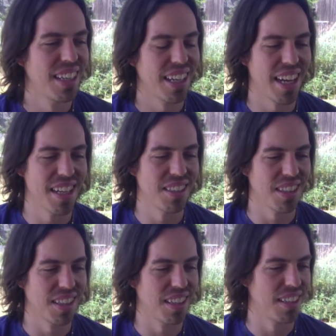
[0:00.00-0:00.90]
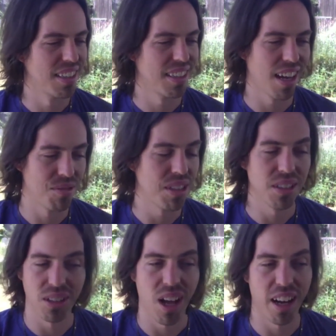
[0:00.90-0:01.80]
And I've
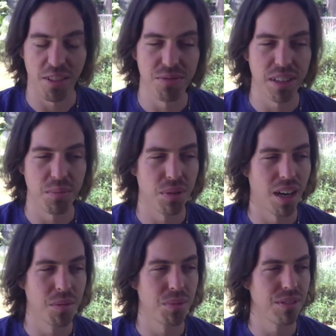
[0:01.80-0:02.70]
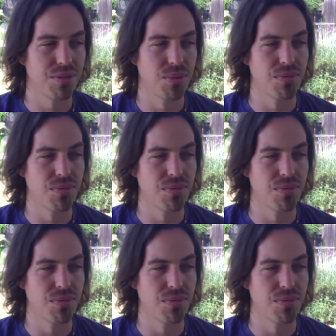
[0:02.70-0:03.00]
written a lot. I've written probably